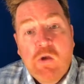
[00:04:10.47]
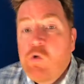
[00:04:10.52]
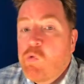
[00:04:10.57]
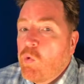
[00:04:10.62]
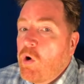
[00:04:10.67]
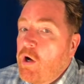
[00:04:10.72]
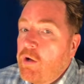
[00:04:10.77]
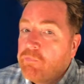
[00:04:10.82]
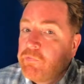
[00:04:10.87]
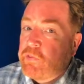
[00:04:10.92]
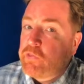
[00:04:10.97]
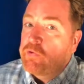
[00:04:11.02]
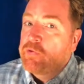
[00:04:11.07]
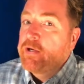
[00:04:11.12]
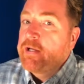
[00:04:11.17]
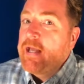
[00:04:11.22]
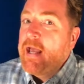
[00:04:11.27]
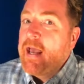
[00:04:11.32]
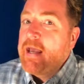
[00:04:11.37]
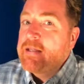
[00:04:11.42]
Well,
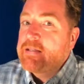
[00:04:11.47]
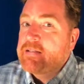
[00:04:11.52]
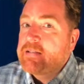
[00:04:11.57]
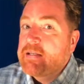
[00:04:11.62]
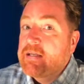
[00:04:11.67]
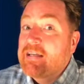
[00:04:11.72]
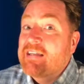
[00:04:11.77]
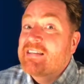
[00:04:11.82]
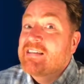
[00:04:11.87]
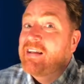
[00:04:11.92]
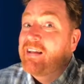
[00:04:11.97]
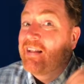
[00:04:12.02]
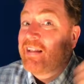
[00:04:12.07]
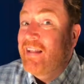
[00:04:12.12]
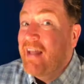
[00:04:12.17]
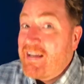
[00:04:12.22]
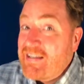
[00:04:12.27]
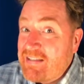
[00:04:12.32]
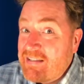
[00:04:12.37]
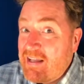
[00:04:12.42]
3/8 is
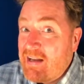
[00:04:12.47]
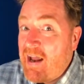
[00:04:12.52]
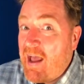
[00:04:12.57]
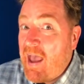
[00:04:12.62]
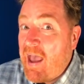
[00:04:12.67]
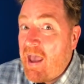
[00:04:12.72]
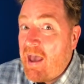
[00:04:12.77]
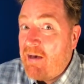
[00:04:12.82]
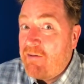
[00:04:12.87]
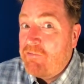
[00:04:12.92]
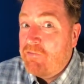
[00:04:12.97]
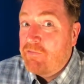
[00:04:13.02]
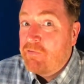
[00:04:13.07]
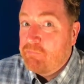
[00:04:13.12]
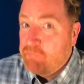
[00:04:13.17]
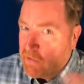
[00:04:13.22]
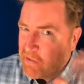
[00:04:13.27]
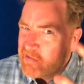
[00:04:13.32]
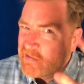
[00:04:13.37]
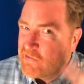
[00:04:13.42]
less than 1/2
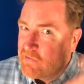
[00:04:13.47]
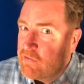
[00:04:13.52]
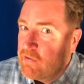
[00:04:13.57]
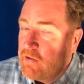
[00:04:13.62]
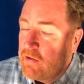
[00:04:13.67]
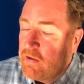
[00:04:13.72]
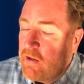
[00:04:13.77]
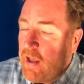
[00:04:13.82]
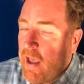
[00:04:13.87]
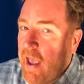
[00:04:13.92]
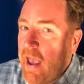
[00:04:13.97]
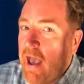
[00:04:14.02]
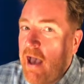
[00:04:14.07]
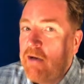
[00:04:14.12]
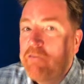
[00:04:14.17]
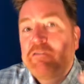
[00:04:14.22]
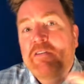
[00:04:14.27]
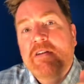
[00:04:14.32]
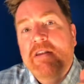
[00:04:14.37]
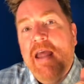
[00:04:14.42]
because
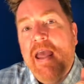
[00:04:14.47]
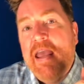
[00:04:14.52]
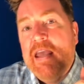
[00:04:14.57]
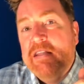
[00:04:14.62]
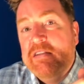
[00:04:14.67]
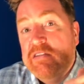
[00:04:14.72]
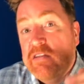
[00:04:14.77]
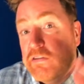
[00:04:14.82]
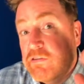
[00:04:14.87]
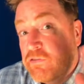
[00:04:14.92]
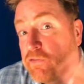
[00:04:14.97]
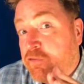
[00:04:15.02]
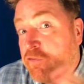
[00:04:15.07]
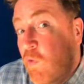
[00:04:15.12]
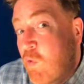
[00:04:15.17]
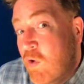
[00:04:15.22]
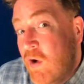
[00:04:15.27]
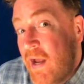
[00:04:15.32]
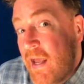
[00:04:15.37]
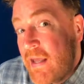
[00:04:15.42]
half in 8s is
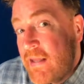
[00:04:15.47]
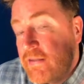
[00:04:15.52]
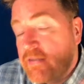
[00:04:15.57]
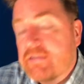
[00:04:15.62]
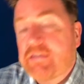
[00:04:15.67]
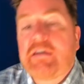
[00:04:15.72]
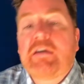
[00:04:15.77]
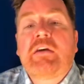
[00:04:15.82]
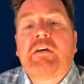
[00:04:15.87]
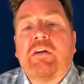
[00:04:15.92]
4/8.